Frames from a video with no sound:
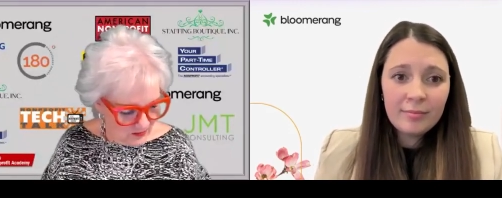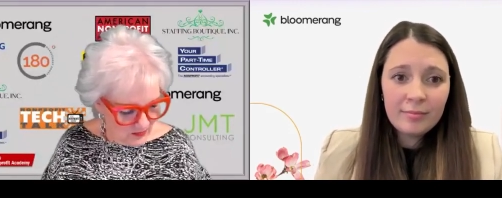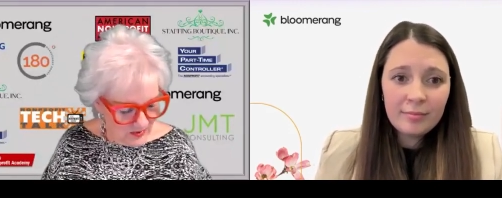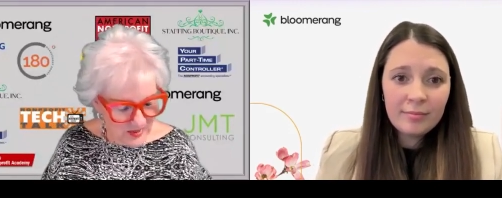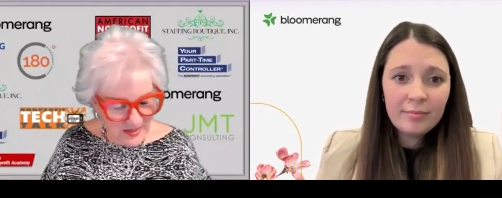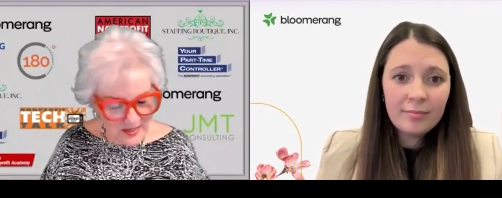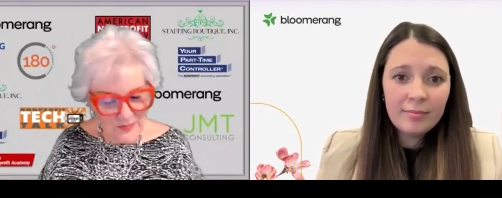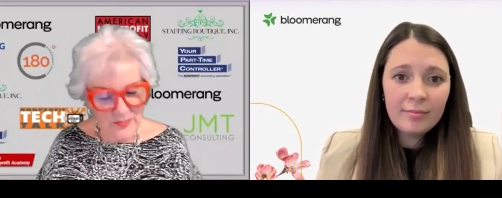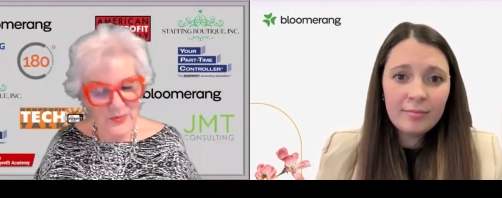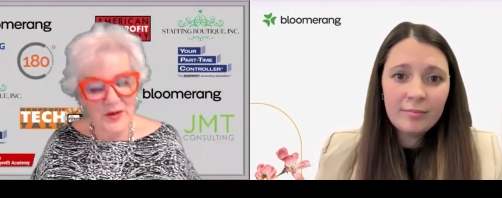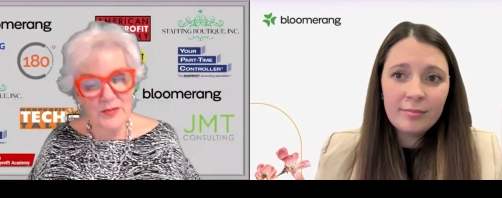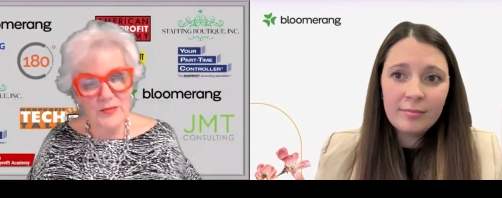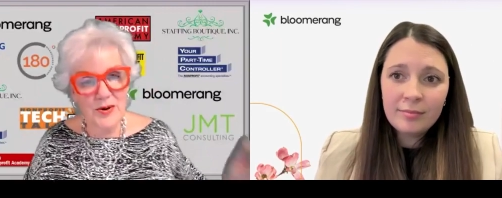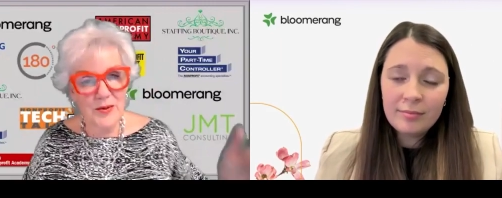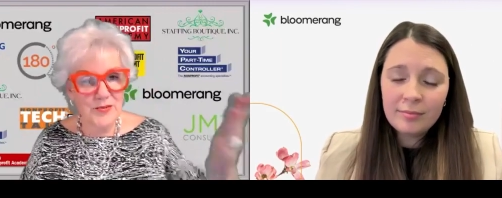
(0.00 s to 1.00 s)
Speaker 1: in,
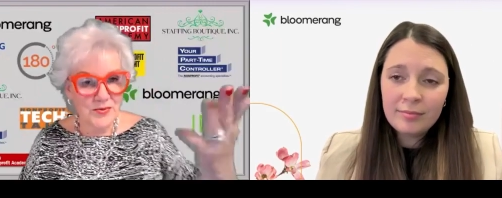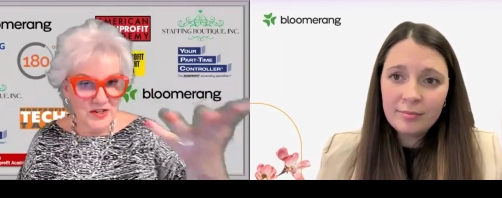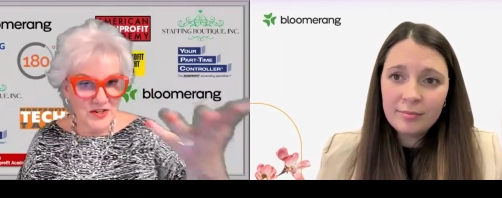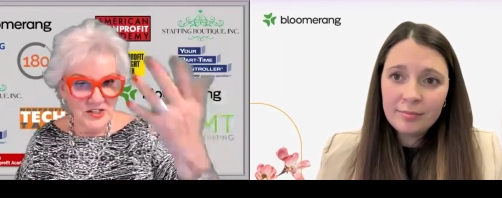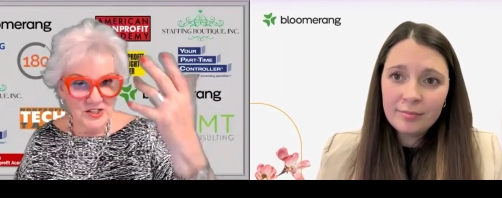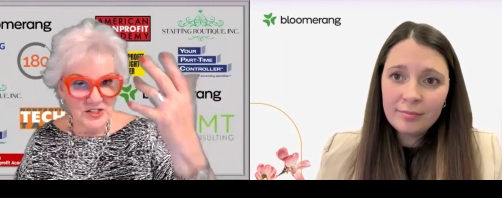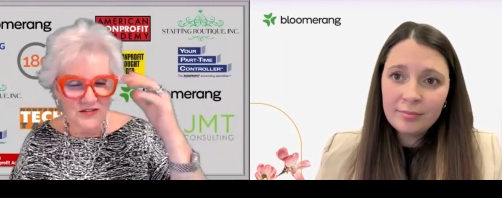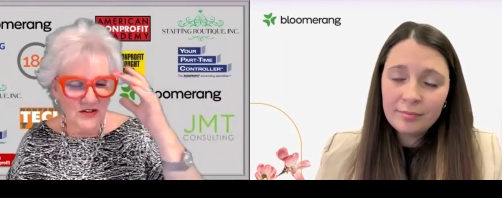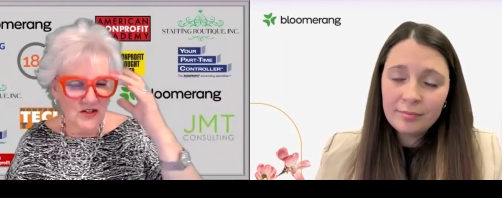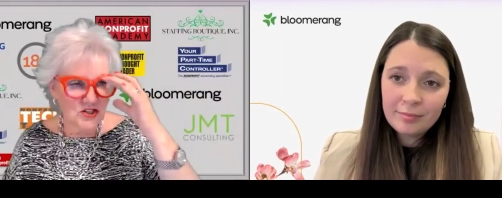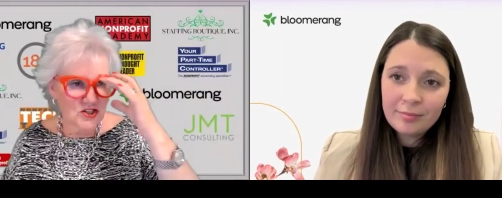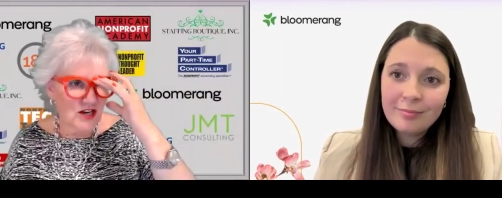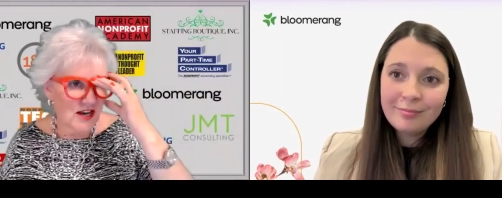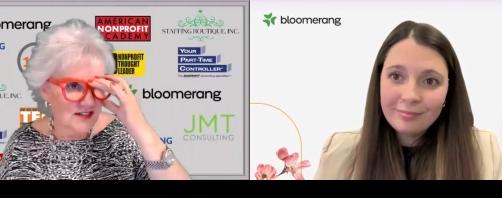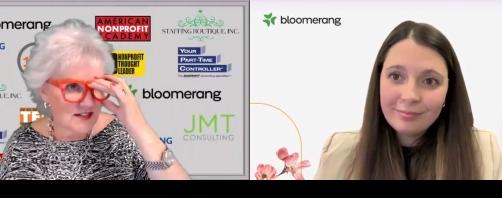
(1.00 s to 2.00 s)
in preparation of our
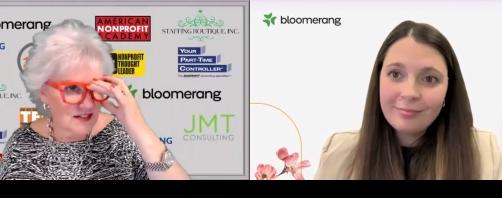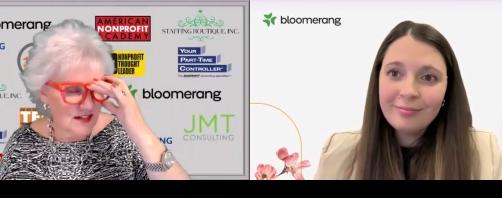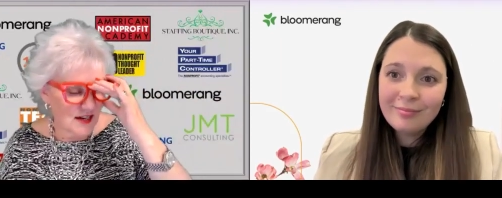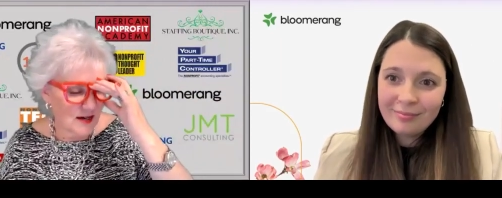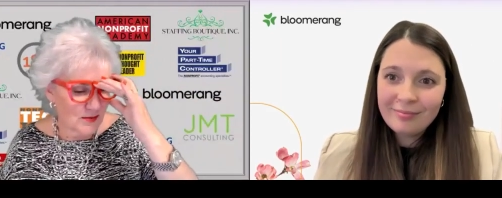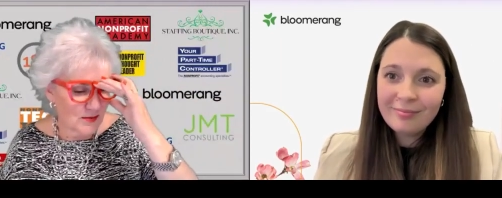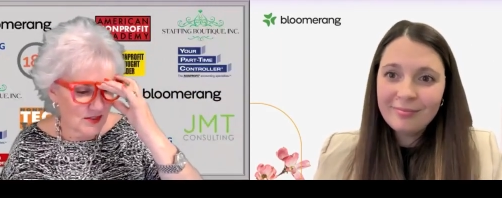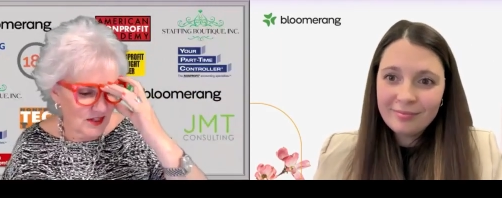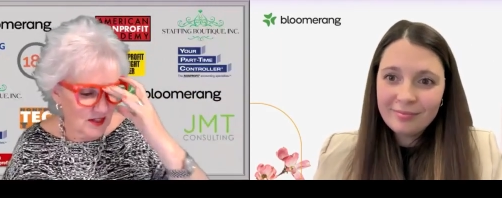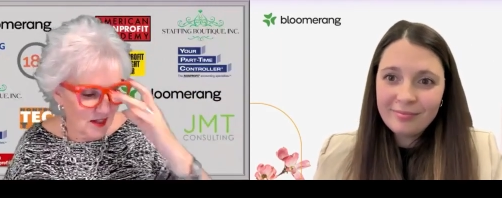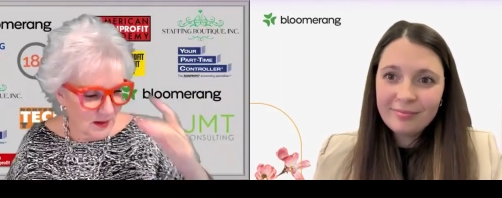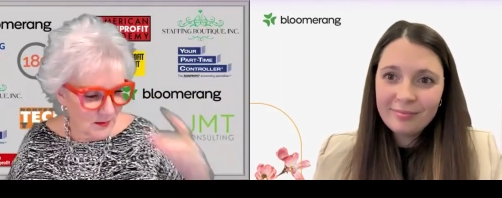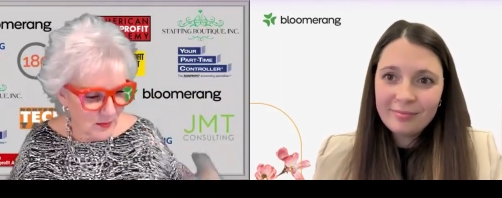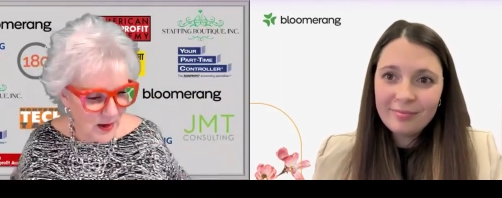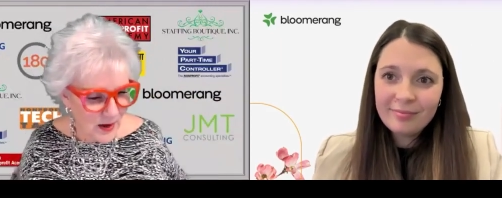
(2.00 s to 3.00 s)
chat today, I was
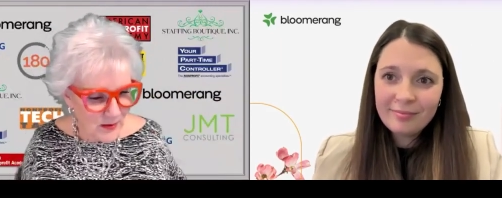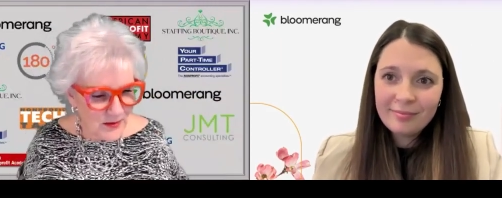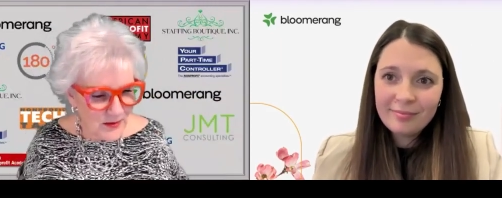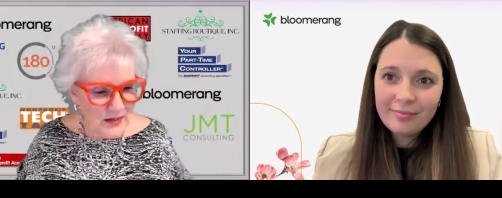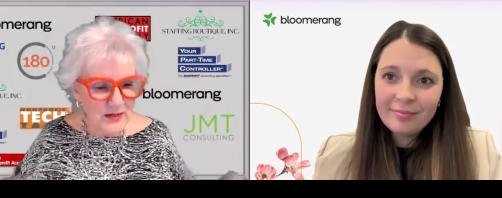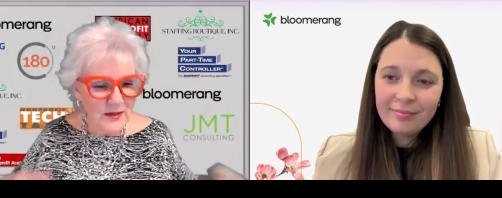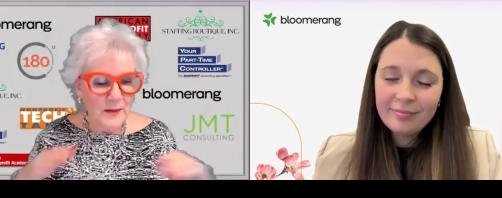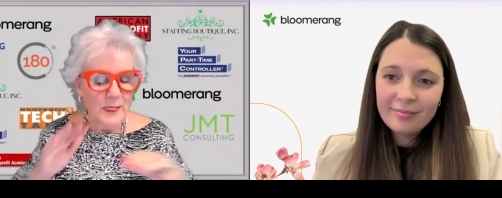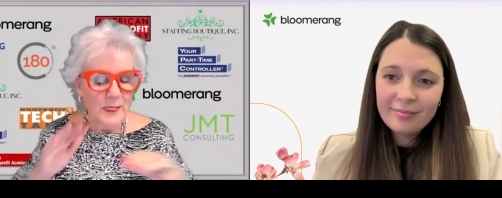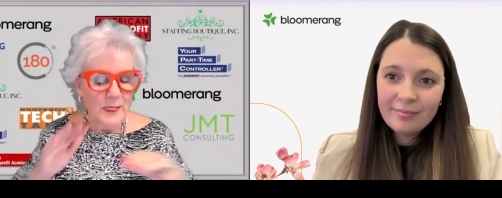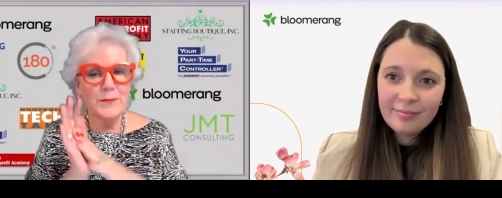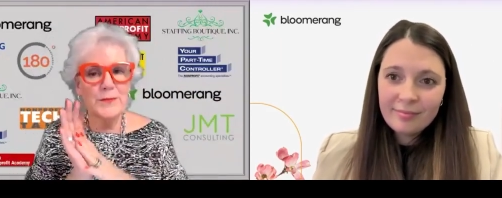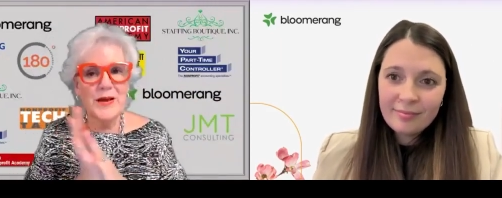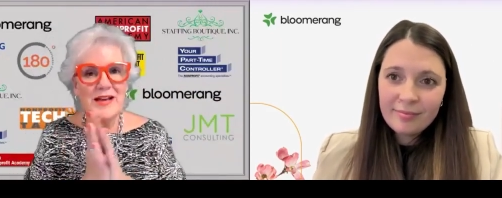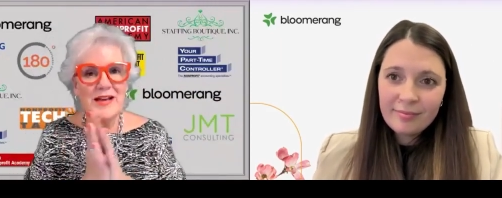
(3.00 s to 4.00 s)
thinking about the
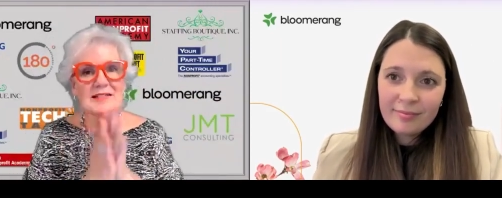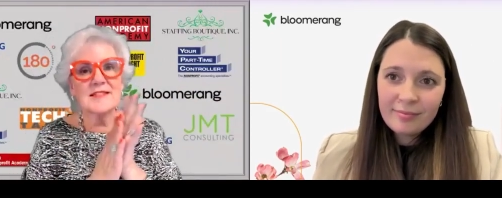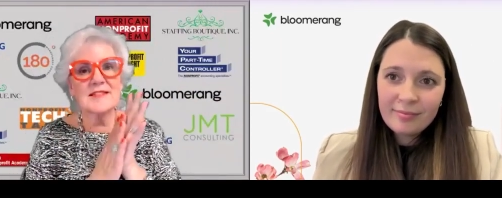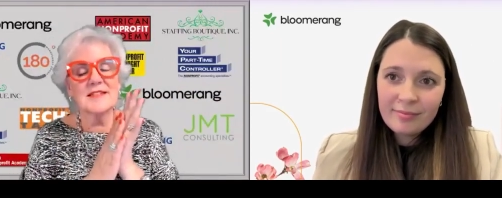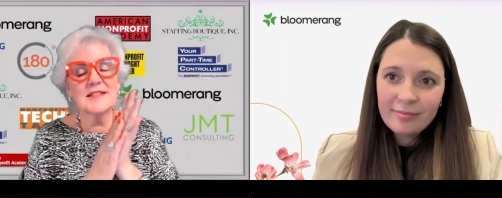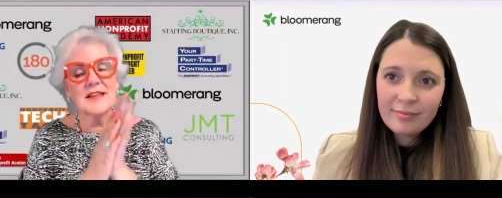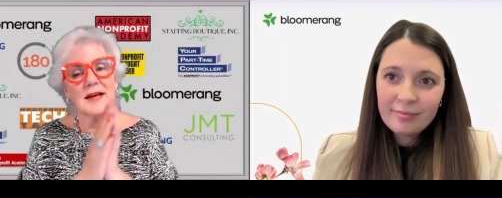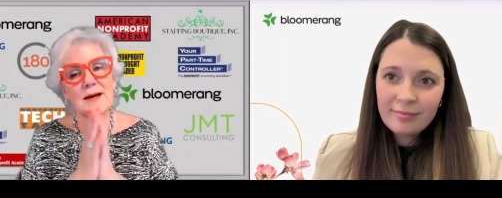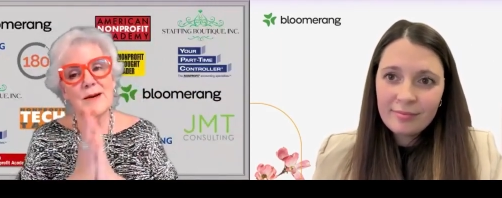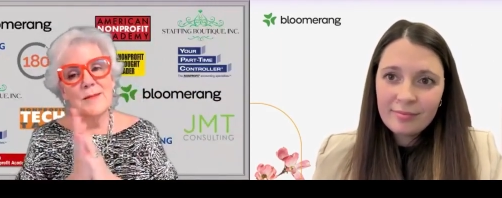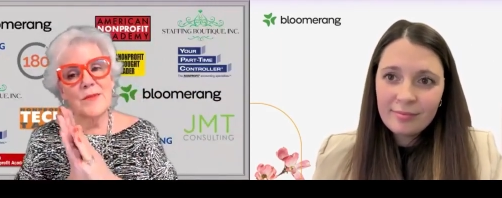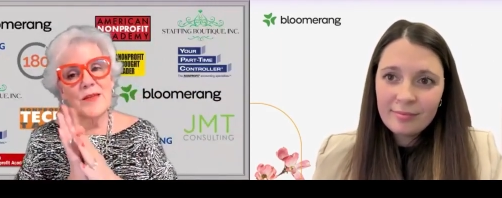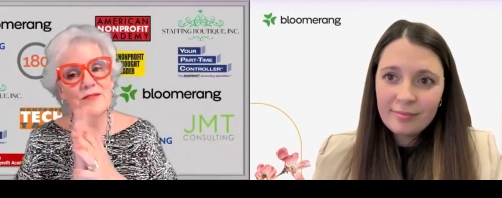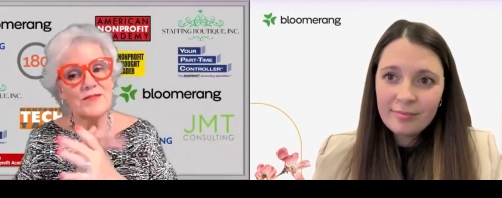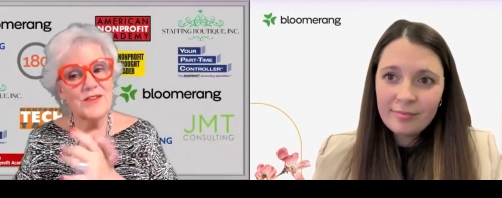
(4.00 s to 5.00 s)
best
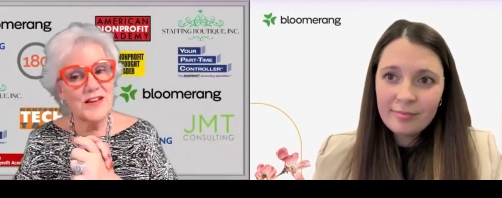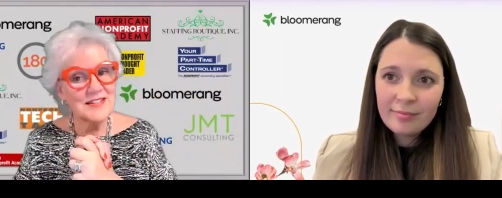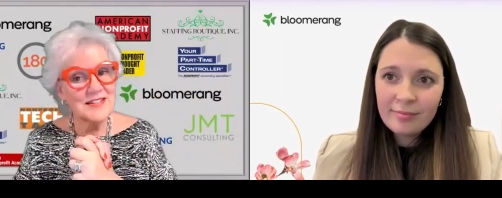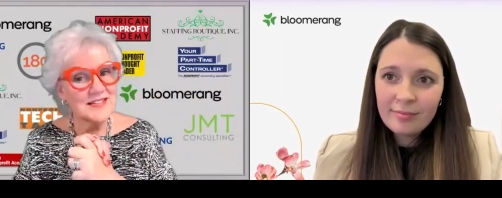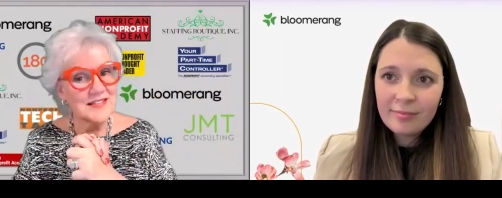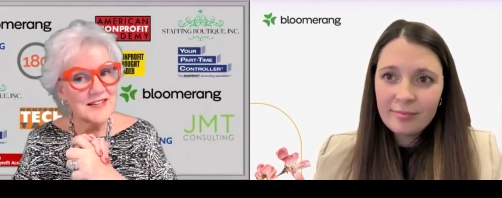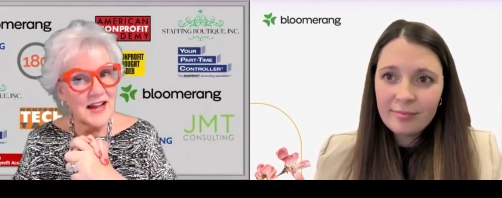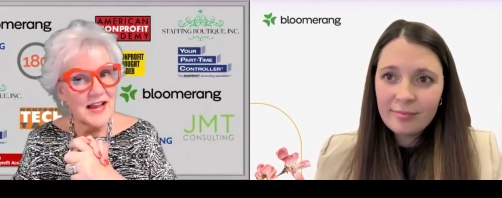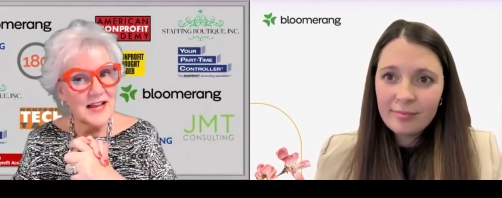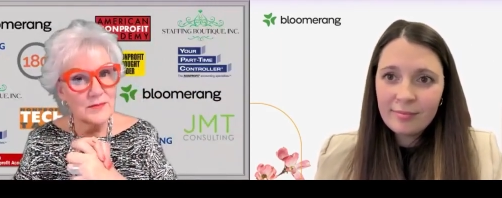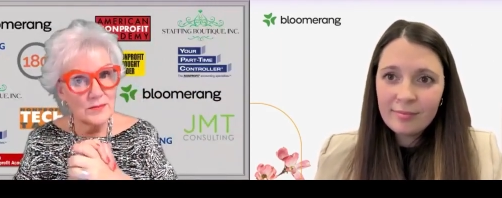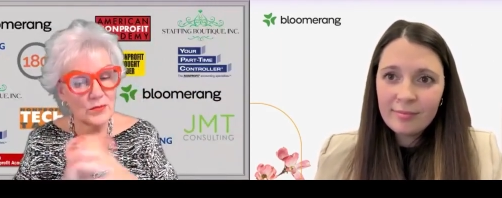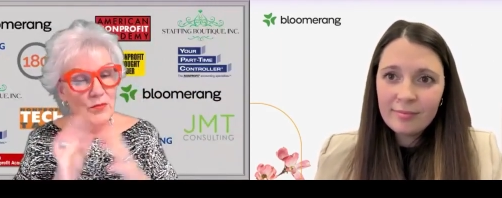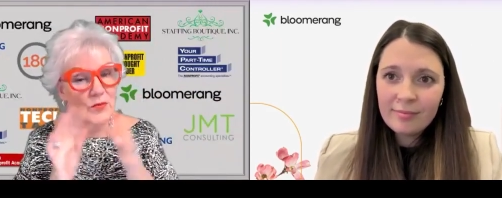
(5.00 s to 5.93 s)
um, events that I,